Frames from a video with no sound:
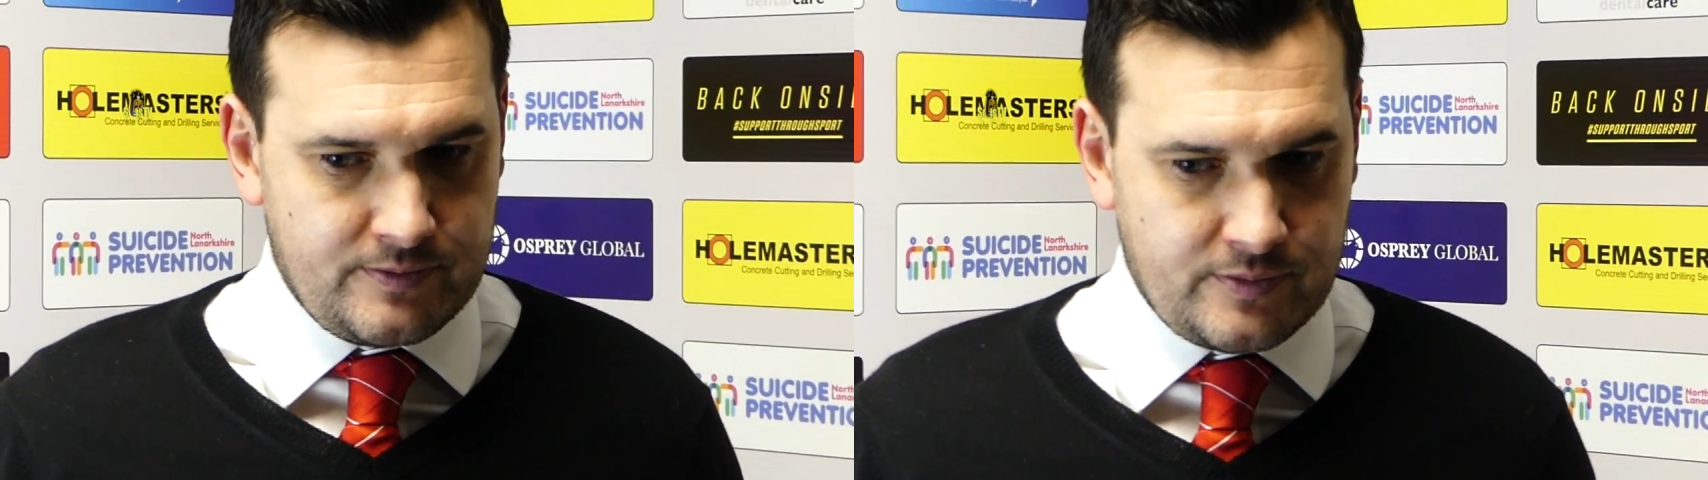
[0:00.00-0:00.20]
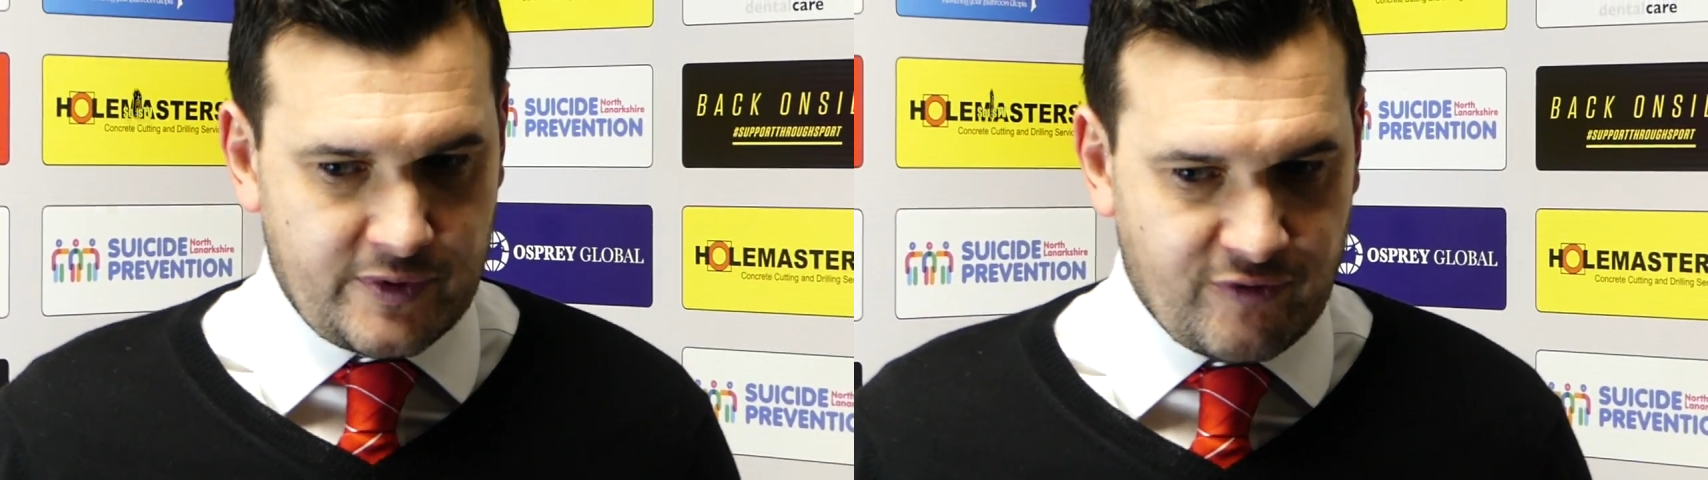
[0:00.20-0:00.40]

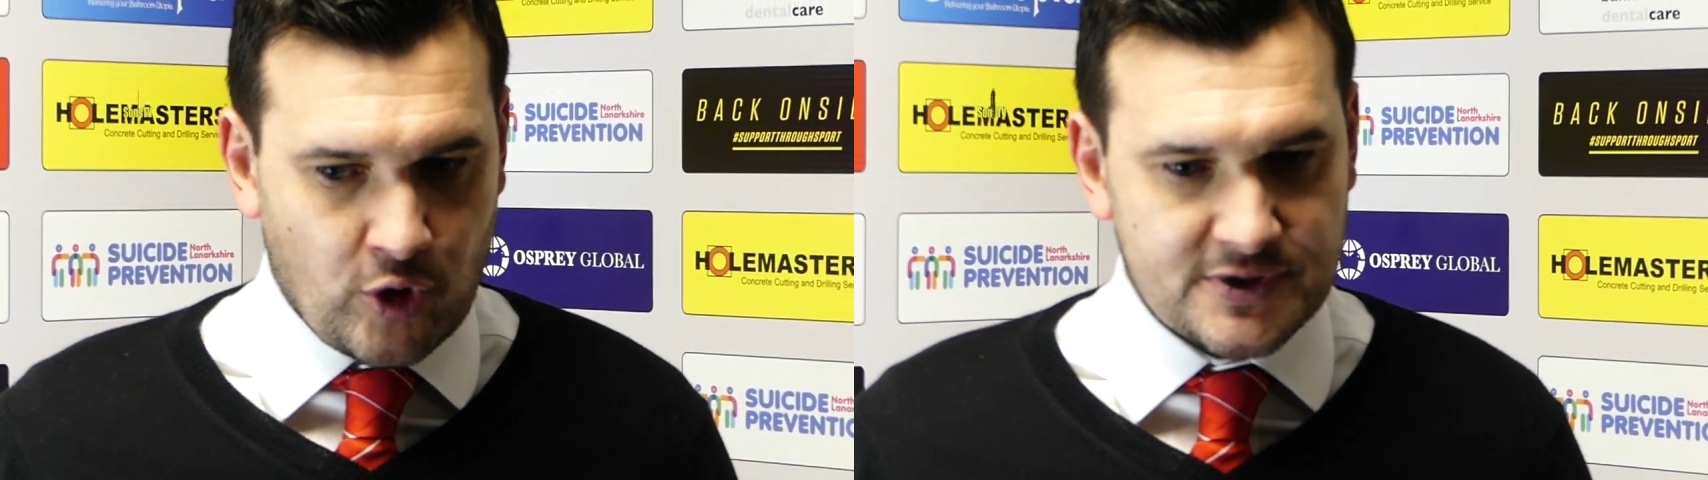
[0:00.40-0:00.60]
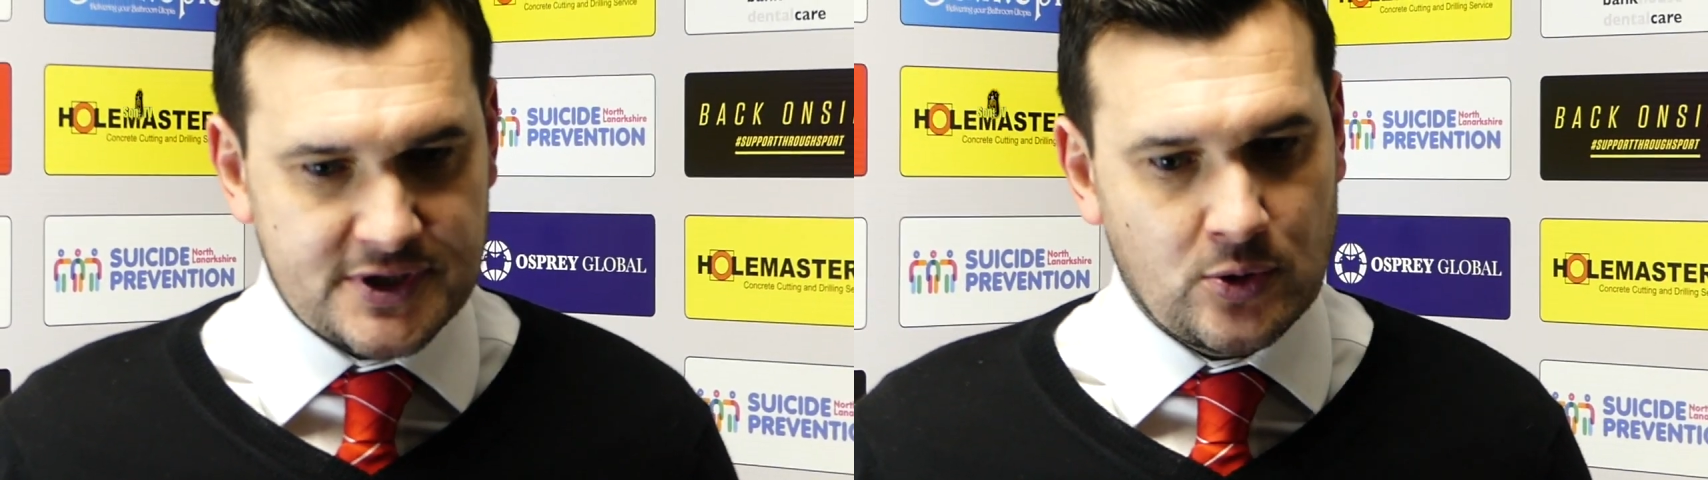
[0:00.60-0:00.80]

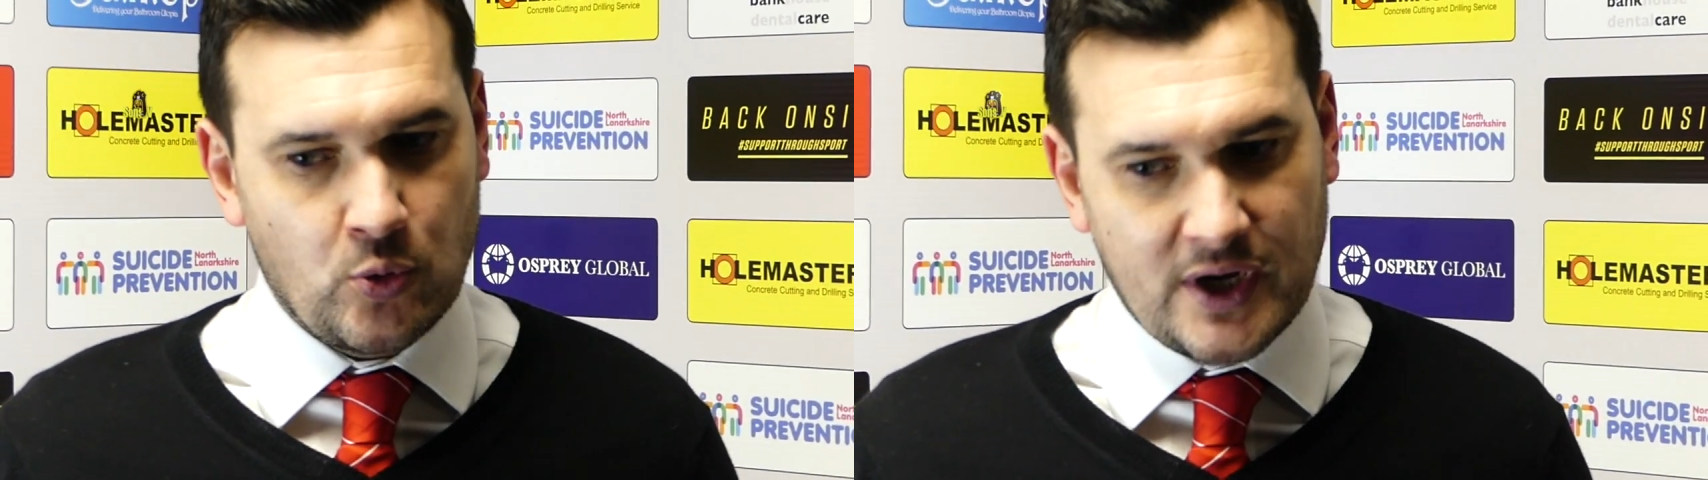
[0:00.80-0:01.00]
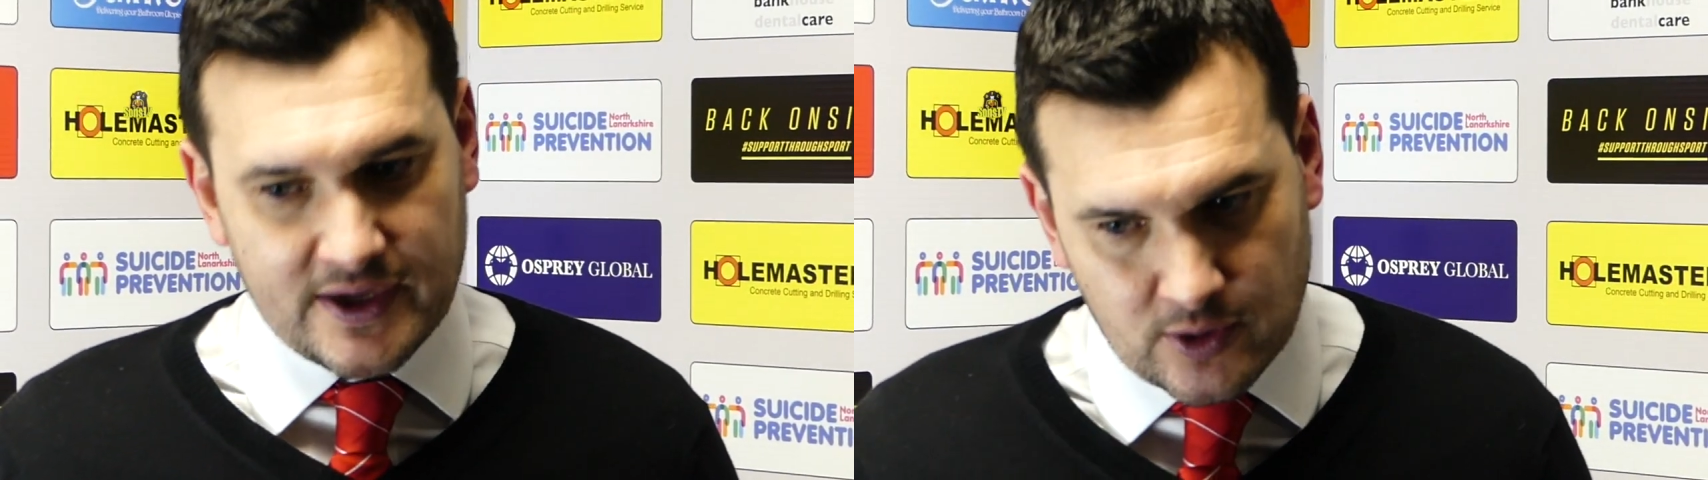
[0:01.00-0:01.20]
performance in the
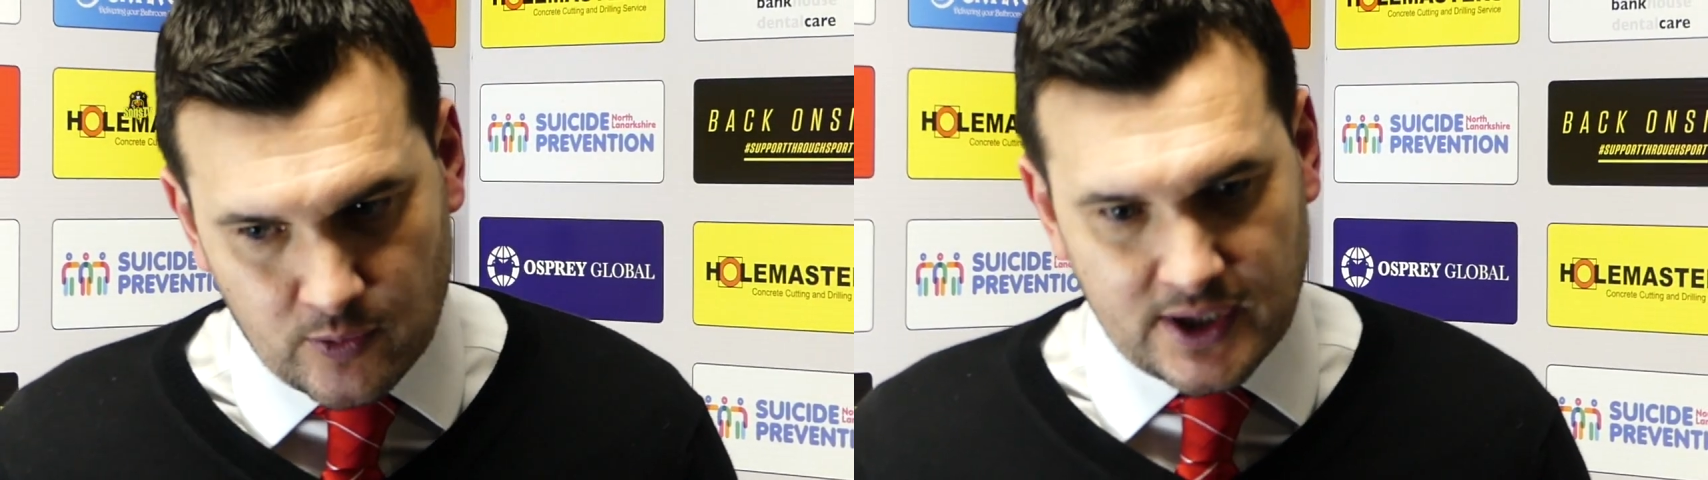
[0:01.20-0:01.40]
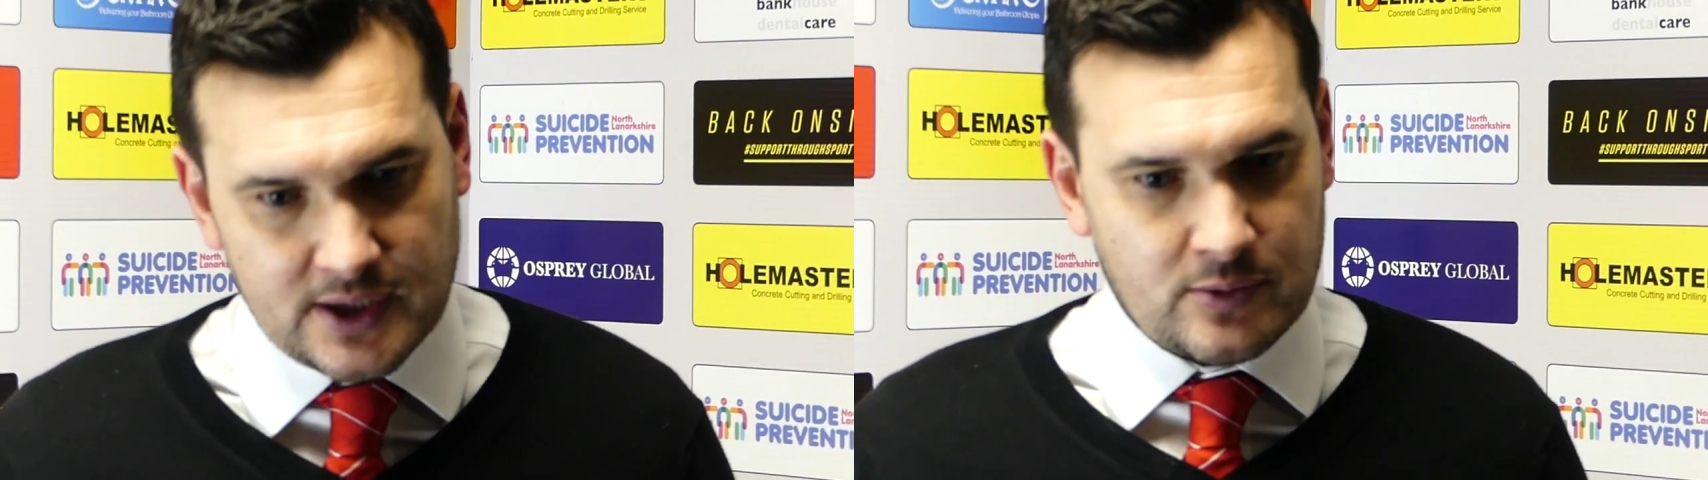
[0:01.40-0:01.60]
way that
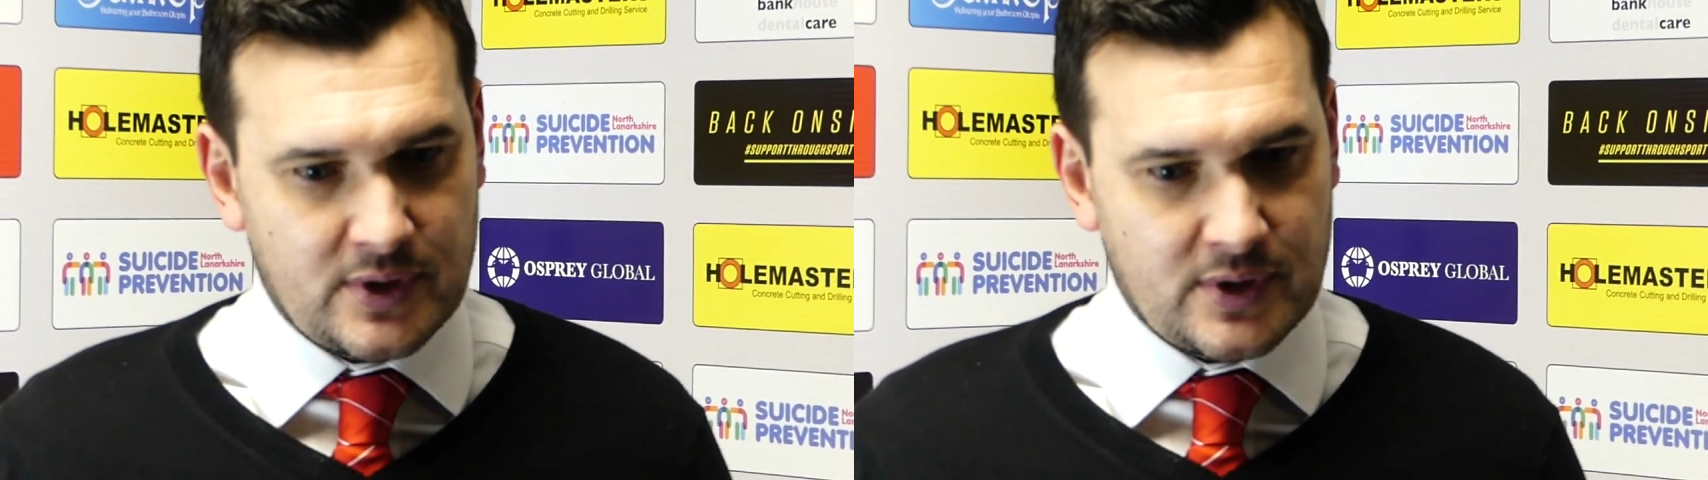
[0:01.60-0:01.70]
we